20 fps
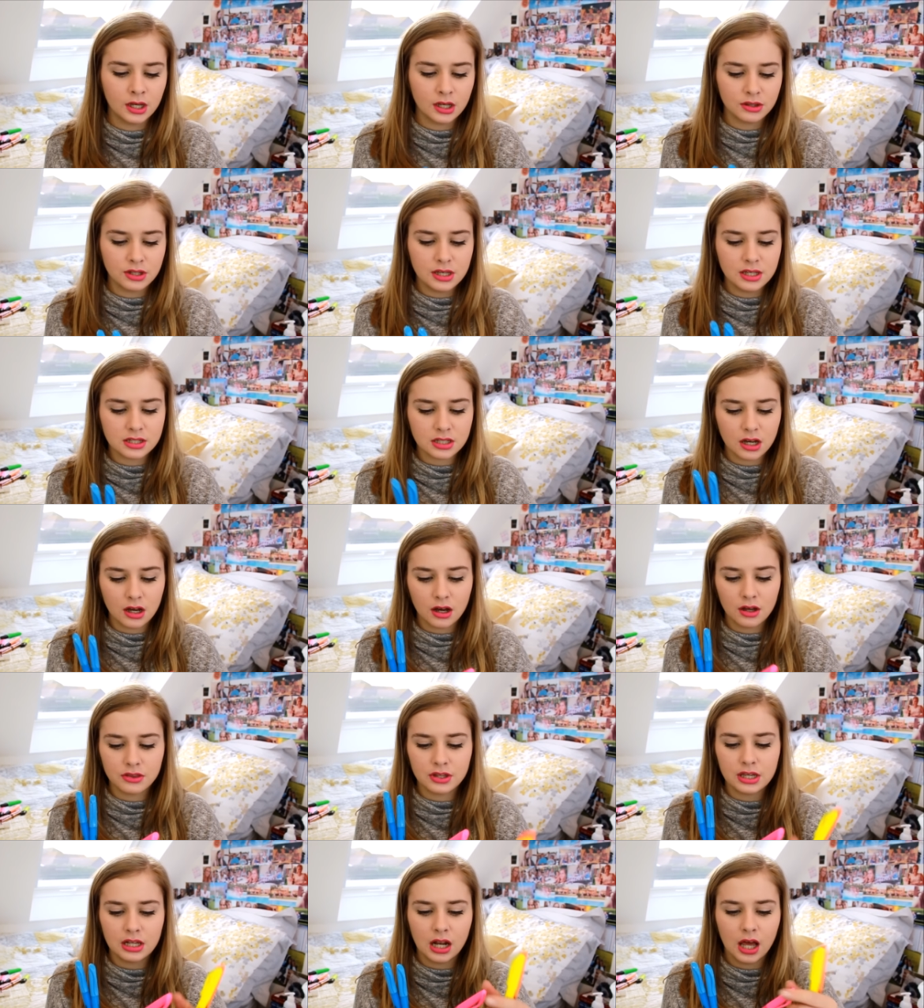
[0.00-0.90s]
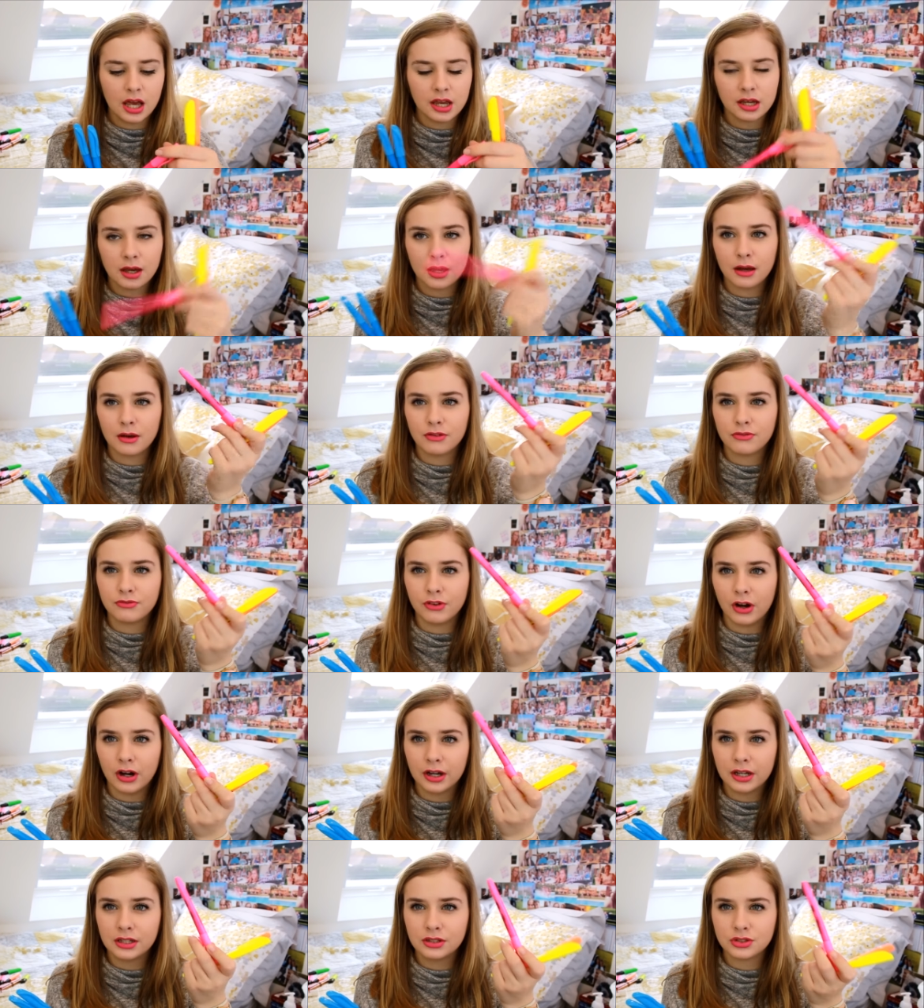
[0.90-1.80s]
These are the like
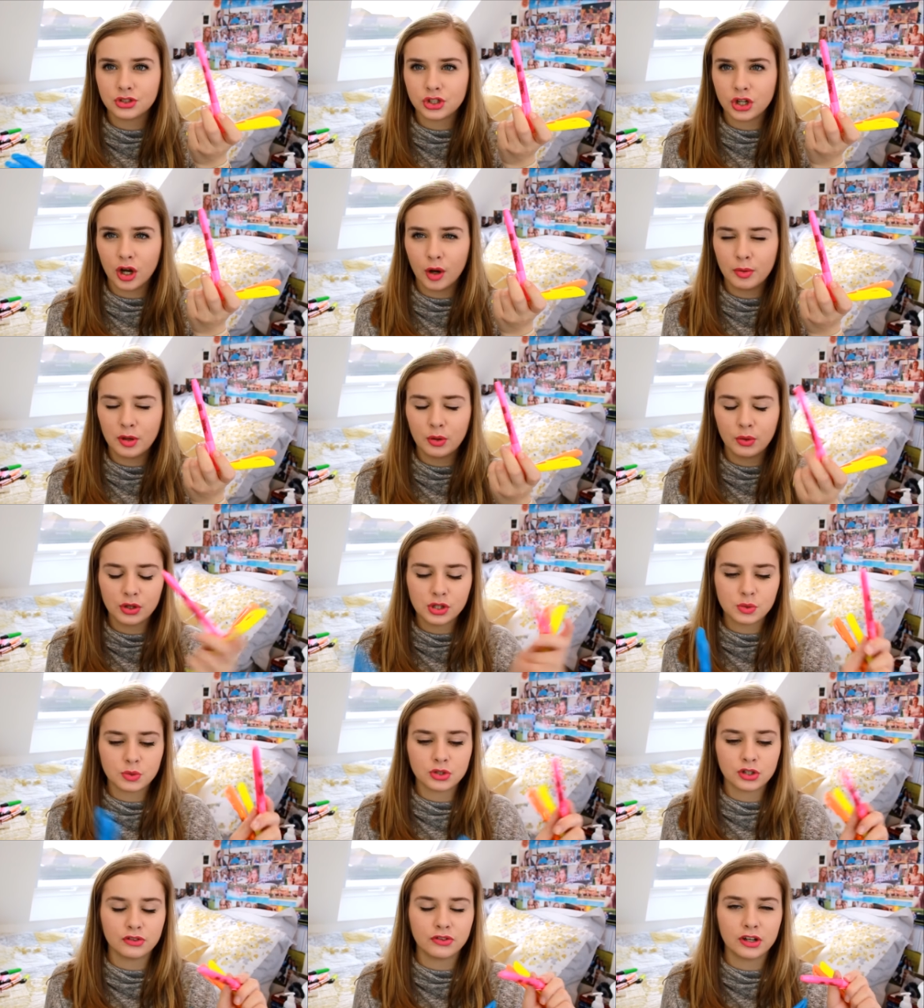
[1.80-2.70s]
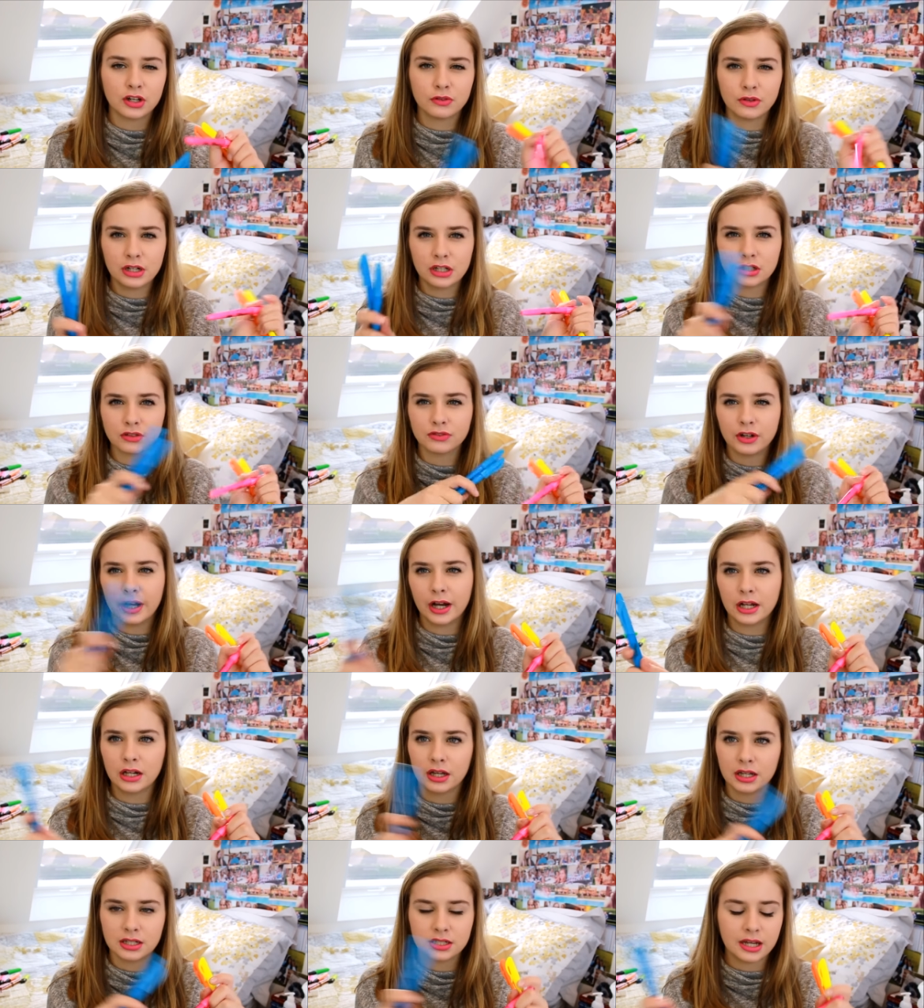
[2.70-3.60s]
fine Sharpie ones, which I find are really good for
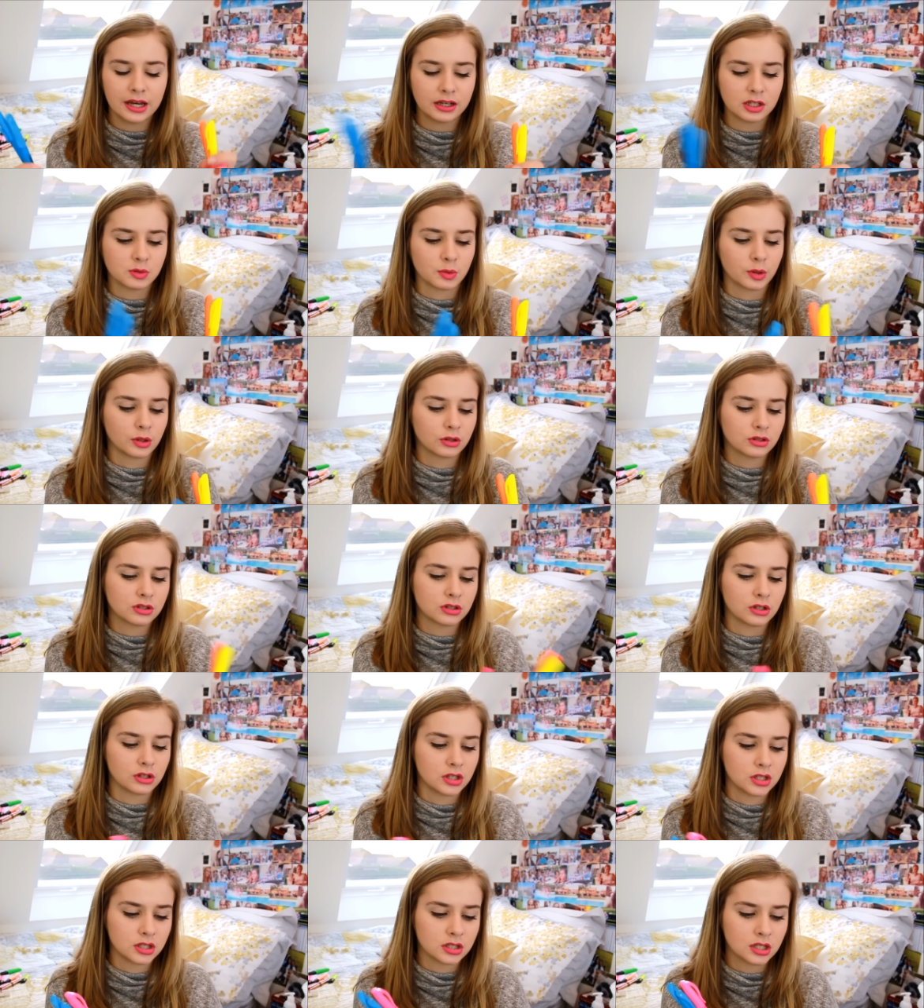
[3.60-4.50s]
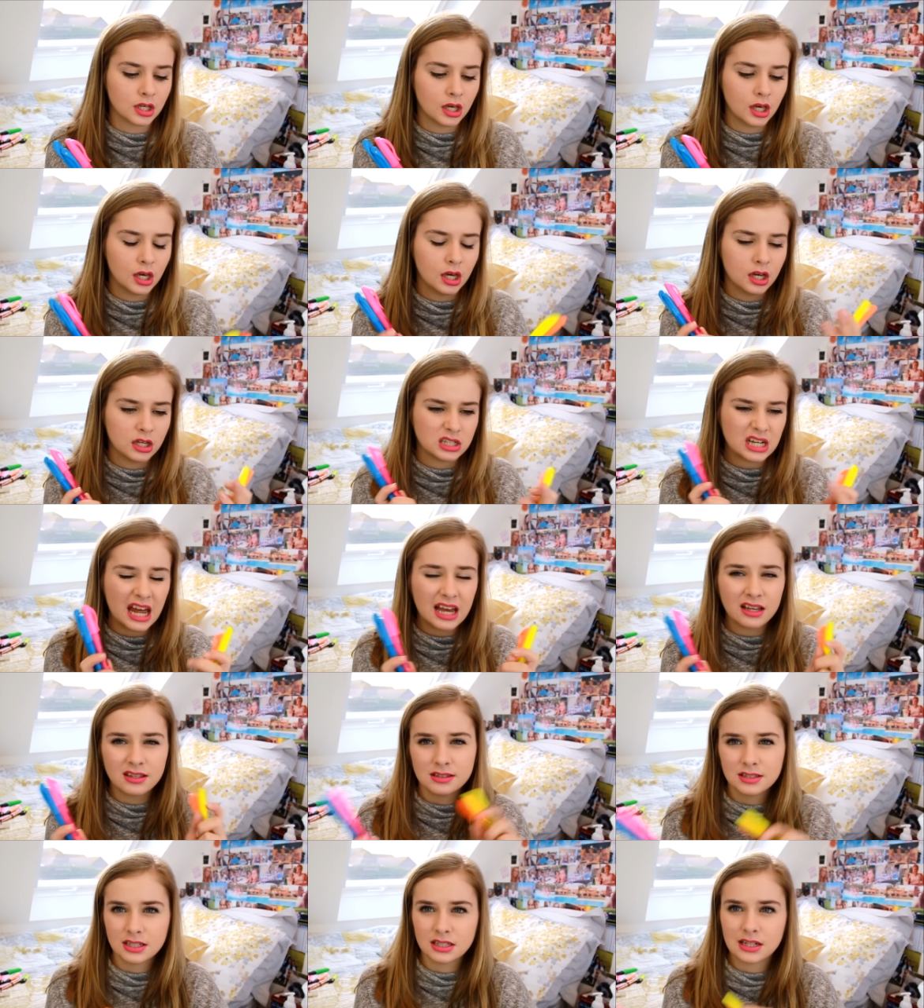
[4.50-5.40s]
highlighting textbooks, because
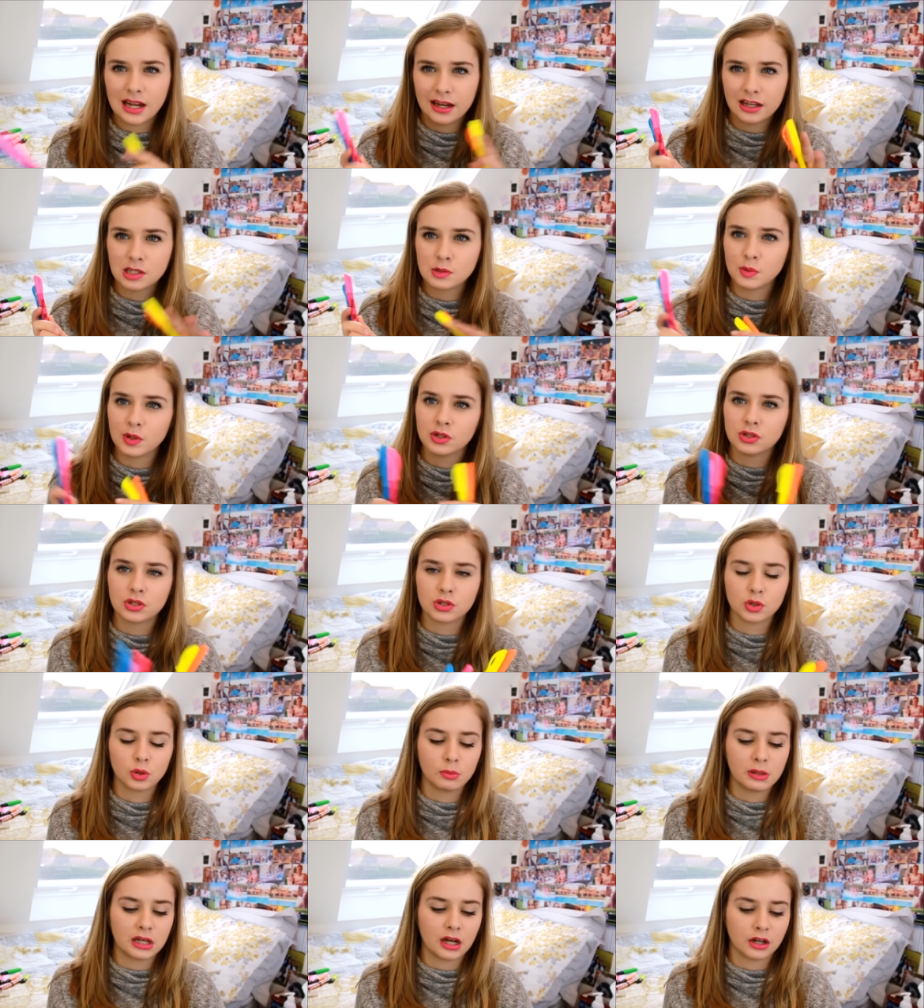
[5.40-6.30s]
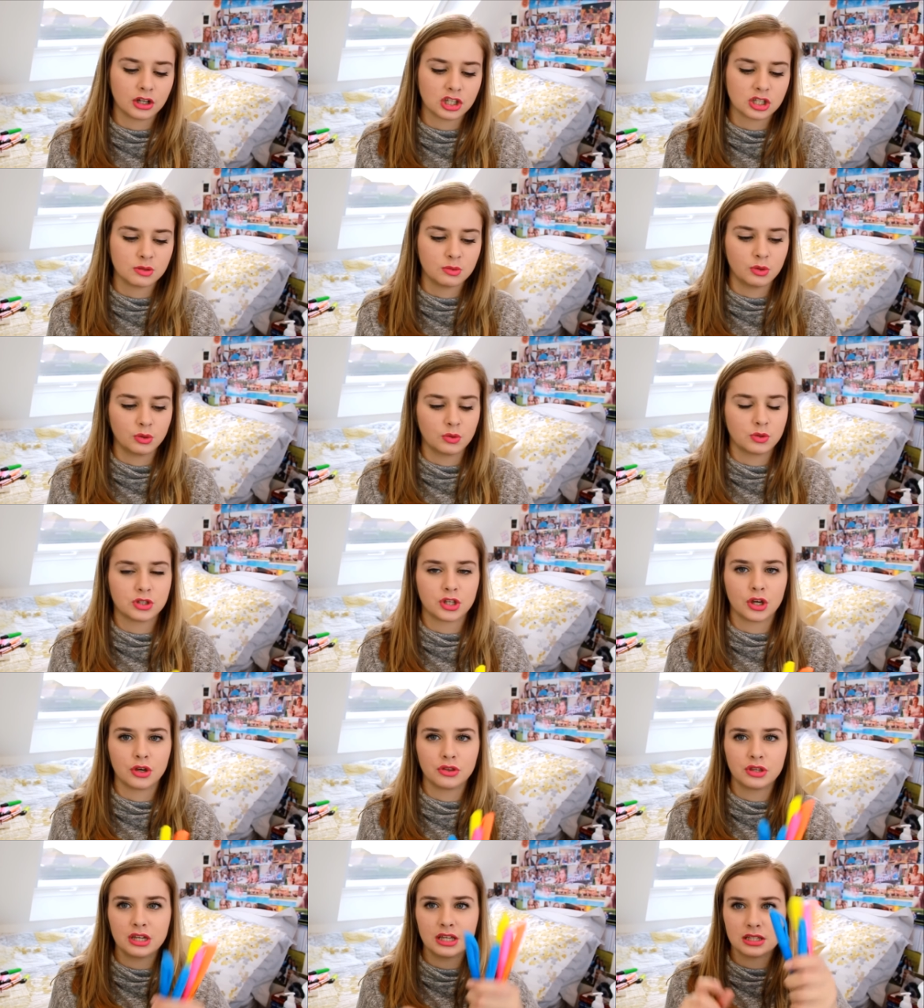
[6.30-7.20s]
text in textbooks is normally kind of small,
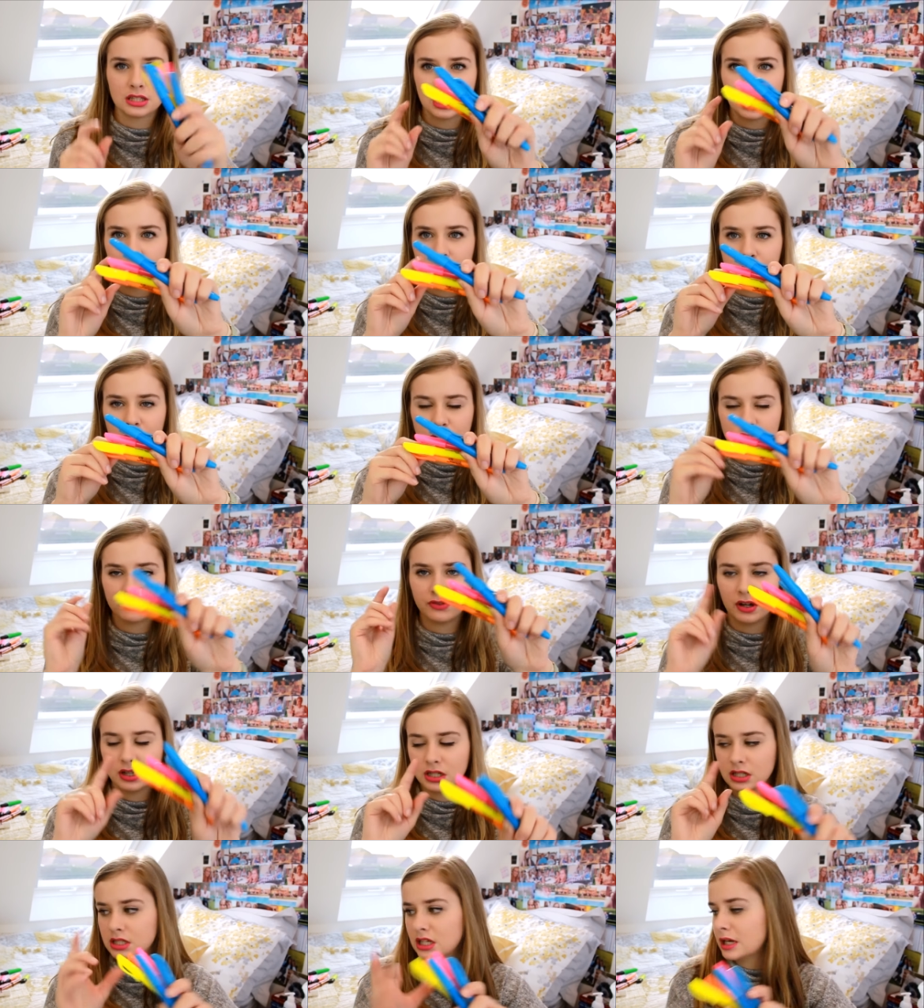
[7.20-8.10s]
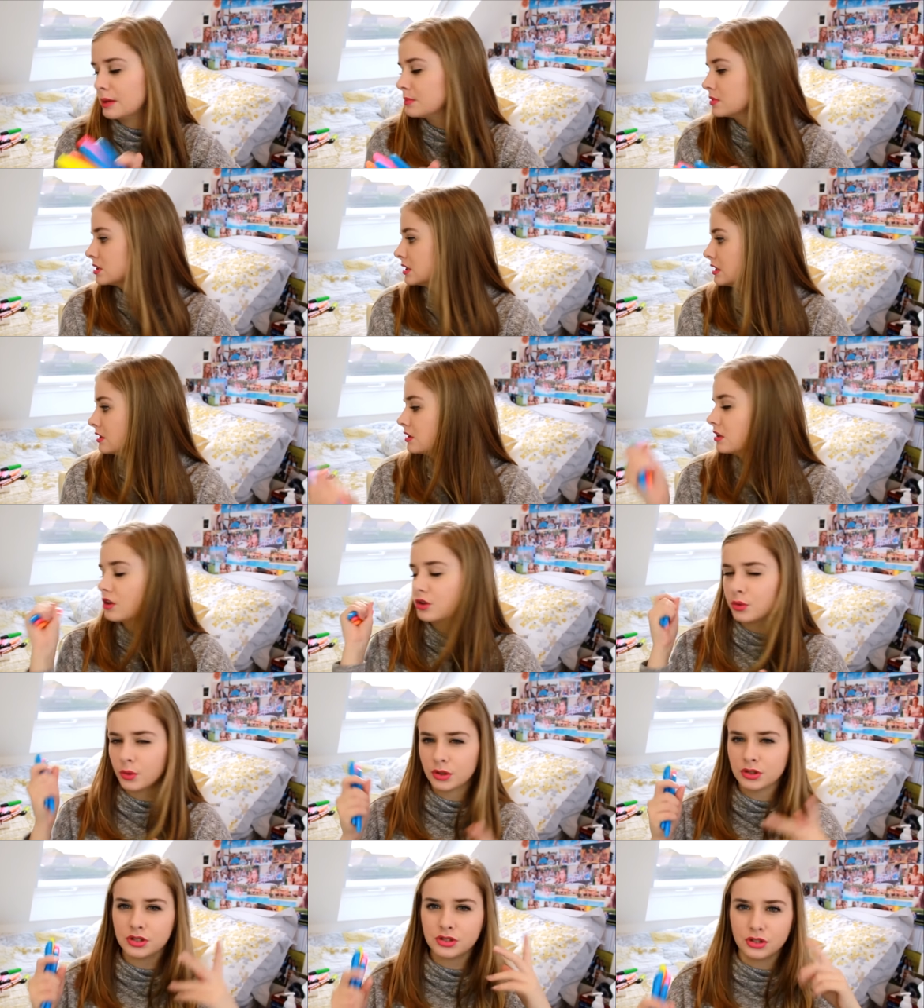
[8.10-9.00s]
so these are like much finer tipped than the other
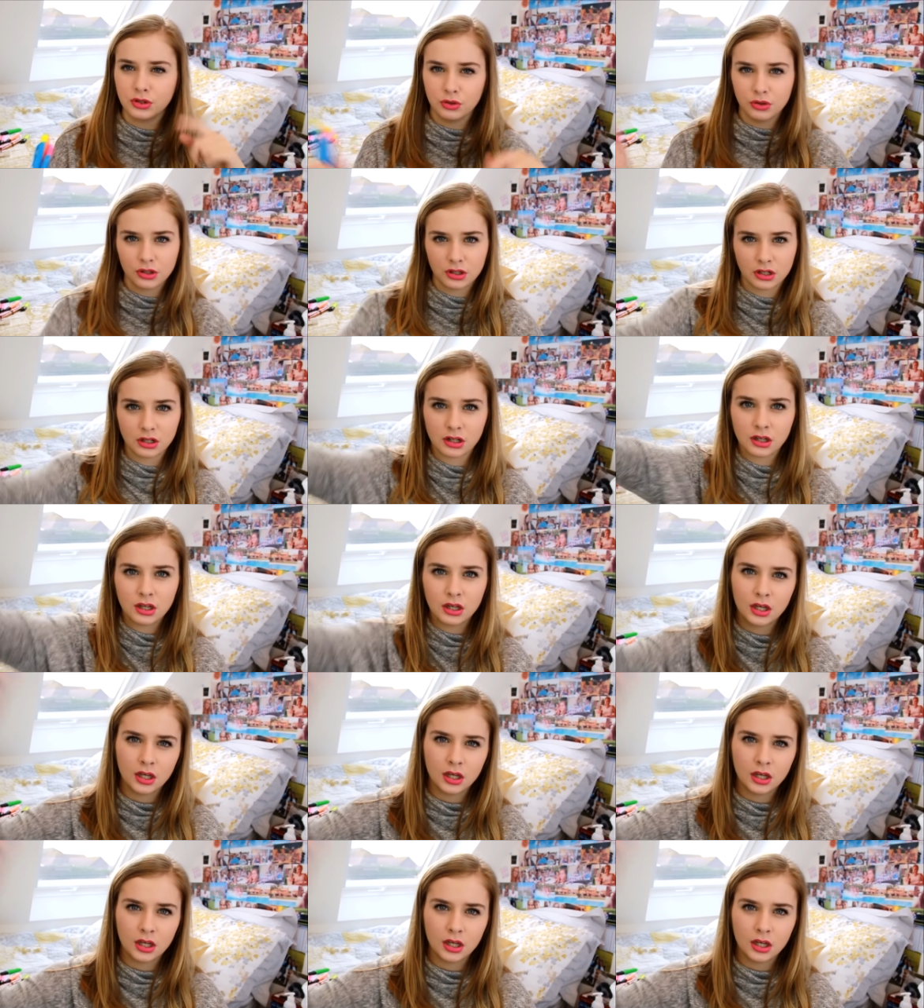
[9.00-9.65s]
ones, so you can